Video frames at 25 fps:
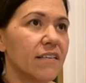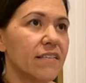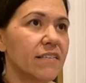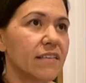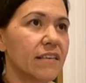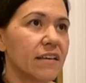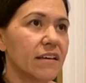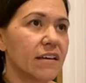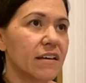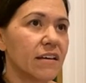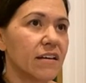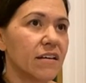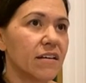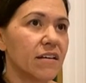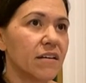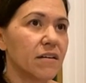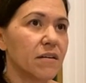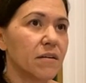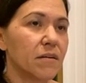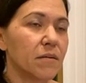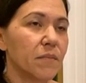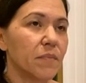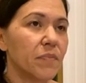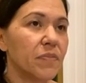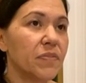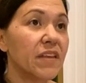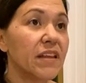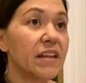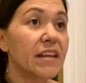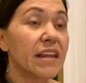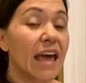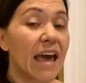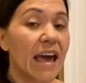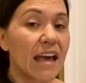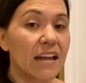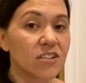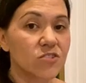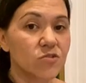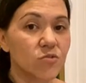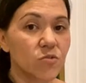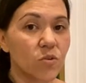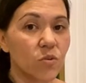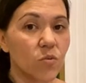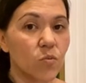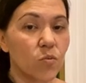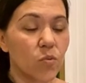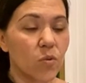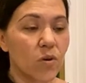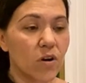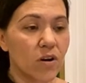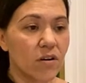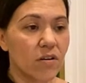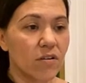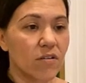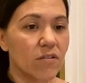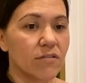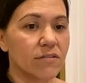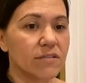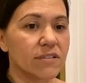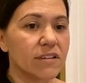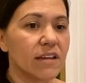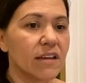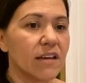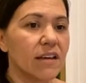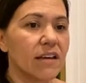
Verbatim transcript: the um, the natural world,